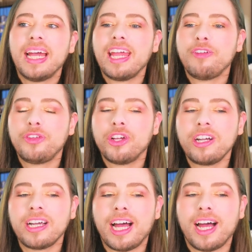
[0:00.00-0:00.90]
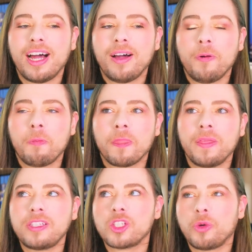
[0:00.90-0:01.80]
if you're uh,
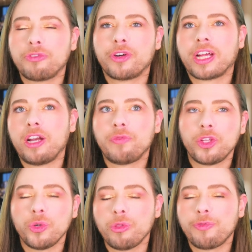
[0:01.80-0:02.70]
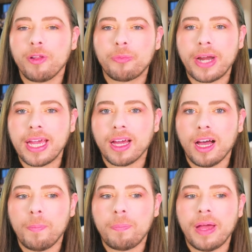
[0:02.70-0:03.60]
this is more for kind of a youthful
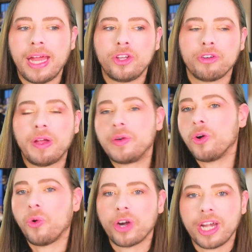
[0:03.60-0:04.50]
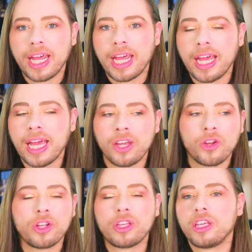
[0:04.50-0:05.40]
breakup and you're very horny and you're